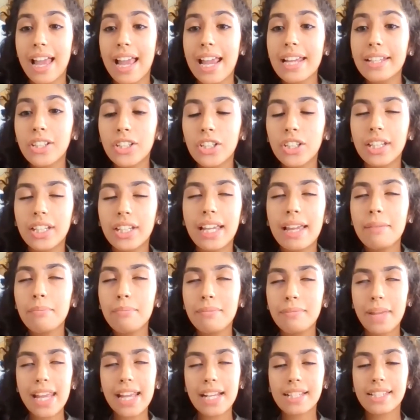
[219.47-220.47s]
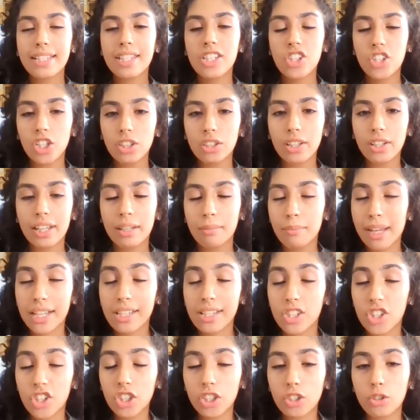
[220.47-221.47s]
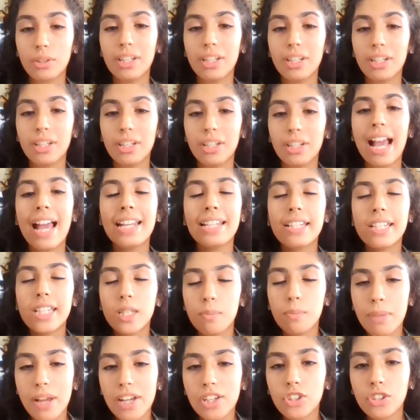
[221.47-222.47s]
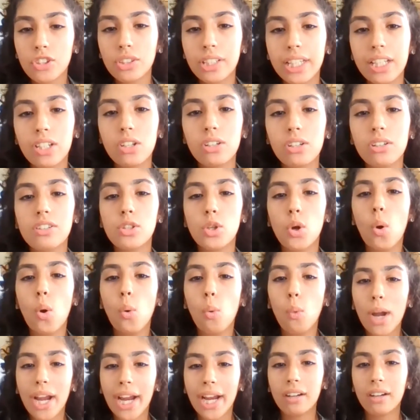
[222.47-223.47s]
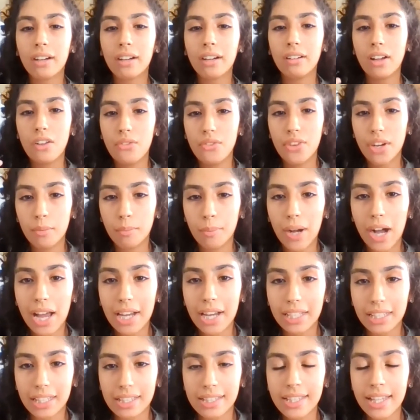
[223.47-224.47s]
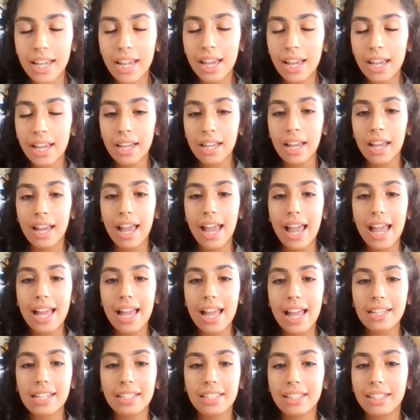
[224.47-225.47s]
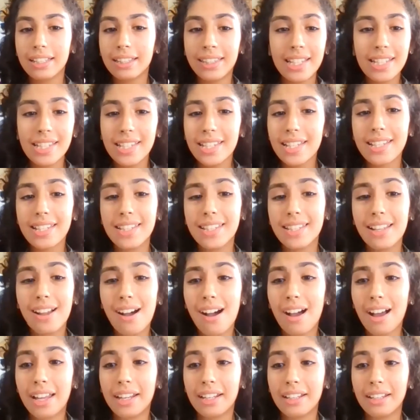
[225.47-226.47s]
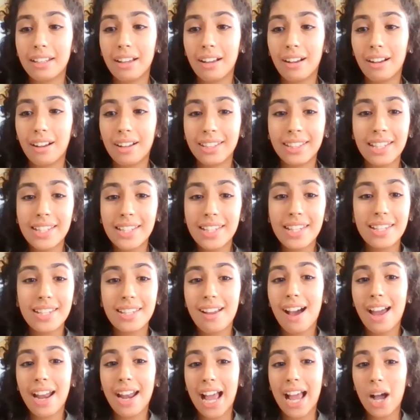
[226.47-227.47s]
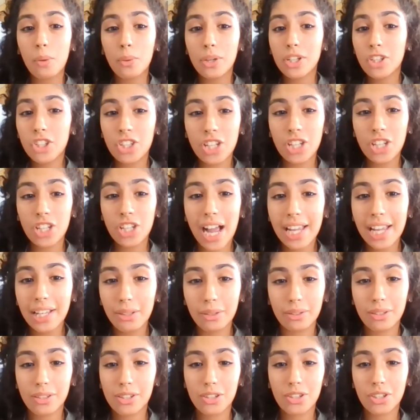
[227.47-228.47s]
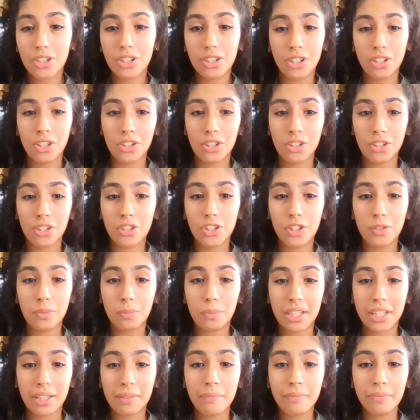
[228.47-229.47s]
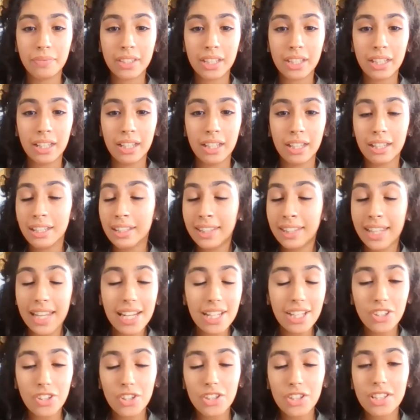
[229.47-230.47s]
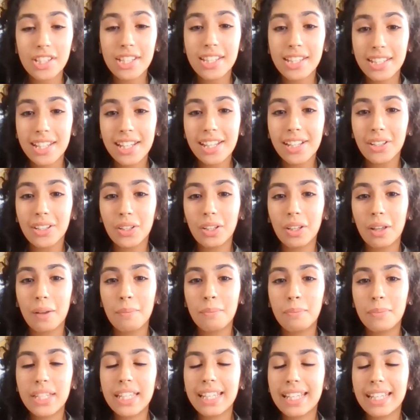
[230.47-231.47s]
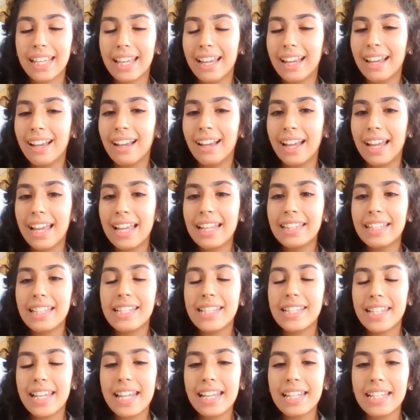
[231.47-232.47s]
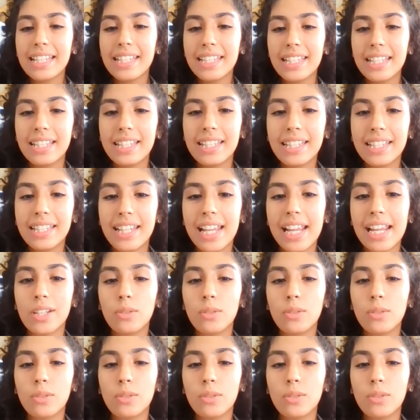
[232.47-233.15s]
It makes children, and especially girls, aware of their bodies. And this is not how a child should be. They should still be in this innocent state.